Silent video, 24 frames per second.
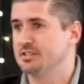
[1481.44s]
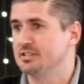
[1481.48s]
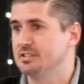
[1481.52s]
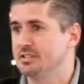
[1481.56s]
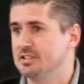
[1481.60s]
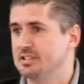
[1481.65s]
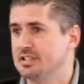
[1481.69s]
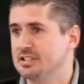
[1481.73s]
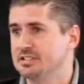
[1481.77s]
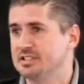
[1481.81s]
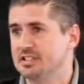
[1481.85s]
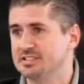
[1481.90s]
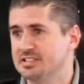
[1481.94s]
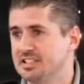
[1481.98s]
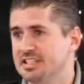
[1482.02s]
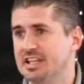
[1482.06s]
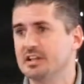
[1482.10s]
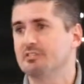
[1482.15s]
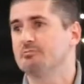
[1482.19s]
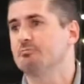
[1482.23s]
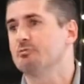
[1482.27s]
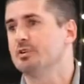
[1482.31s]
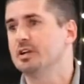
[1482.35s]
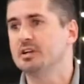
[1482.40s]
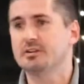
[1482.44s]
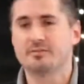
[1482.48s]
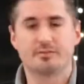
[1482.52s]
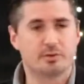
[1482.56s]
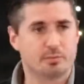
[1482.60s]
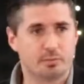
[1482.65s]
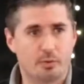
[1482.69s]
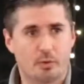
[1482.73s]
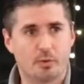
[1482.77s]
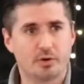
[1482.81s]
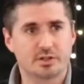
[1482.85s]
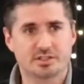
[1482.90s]
it doesn't get rid of
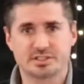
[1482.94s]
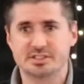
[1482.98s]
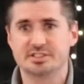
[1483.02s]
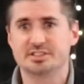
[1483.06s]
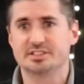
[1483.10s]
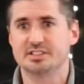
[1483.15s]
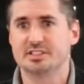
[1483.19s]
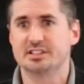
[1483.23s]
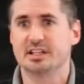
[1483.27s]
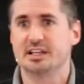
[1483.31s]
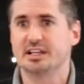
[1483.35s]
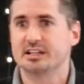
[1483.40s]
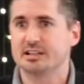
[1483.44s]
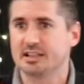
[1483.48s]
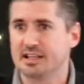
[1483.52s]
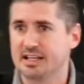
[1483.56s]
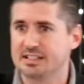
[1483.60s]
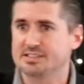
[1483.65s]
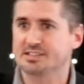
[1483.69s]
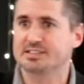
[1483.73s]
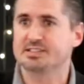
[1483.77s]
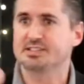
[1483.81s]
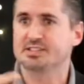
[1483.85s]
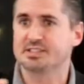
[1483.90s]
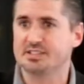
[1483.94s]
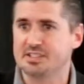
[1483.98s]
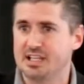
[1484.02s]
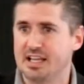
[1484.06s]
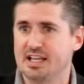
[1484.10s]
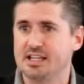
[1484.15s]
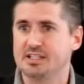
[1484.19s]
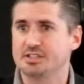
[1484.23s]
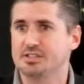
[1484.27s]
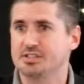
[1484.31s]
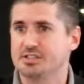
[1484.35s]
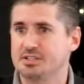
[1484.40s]
abortions. It, it lets the
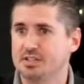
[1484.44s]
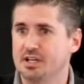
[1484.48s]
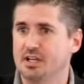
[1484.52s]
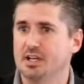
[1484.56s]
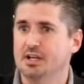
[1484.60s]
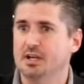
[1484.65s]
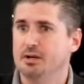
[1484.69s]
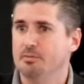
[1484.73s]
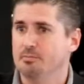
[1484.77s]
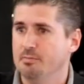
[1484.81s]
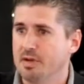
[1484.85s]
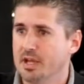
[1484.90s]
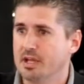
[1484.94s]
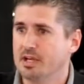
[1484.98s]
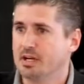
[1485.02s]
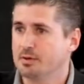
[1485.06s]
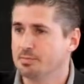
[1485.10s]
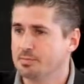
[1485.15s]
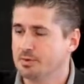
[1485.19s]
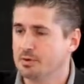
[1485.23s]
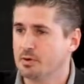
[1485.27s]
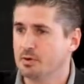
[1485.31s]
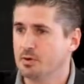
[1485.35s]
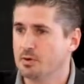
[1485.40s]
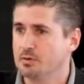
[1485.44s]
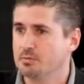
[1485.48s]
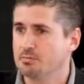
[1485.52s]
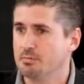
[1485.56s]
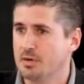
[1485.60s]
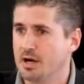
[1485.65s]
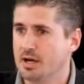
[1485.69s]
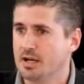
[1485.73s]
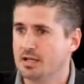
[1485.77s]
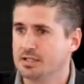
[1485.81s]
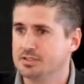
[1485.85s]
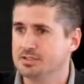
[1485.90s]
states make up their own
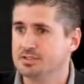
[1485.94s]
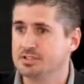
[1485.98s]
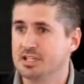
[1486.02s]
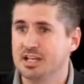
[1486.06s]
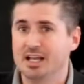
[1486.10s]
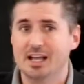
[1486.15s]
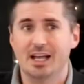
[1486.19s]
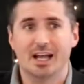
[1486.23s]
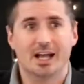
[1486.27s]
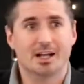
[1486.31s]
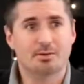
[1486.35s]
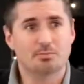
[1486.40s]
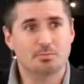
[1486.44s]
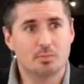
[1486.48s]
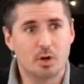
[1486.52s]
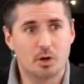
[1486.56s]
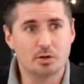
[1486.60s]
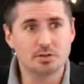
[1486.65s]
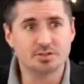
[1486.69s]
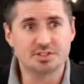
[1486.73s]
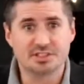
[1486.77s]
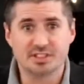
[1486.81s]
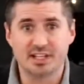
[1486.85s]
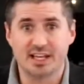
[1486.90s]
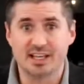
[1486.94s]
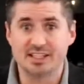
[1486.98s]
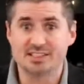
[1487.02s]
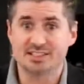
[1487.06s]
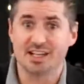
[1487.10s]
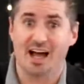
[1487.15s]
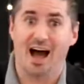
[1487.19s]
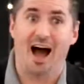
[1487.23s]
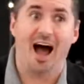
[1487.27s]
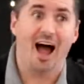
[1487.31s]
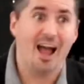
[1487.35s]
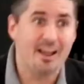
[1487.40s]
minds. And most states,
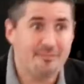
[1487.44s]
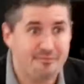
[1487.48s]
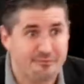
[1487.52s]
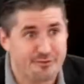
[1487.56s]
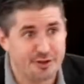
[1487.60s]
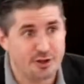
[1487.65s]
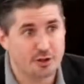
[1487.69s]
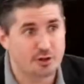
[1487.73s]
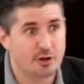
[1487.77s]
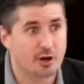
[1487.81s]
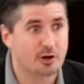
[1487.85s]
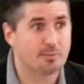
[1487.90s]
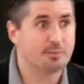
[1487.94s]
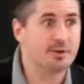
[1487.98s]
I feel, are